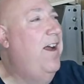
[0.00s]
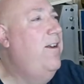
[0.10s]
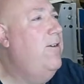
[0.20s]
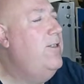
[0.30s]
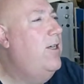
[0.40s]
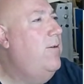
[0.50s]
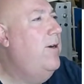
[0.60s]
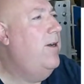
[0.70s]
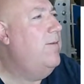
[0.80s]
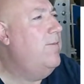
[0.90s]
So
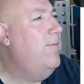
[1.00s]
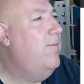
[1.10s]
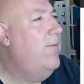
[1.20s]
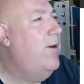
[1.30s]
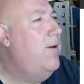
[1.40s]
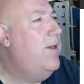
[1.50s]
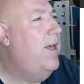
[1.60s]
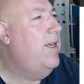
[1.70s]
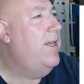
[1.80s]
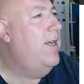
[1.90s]
we're
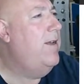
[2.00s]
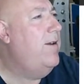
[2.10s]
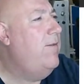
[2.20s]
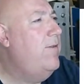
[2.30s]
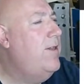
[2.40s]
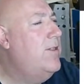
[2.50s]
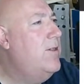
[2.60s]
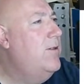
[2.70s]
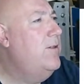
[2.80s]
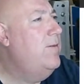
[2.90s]
okay here. Everything's good.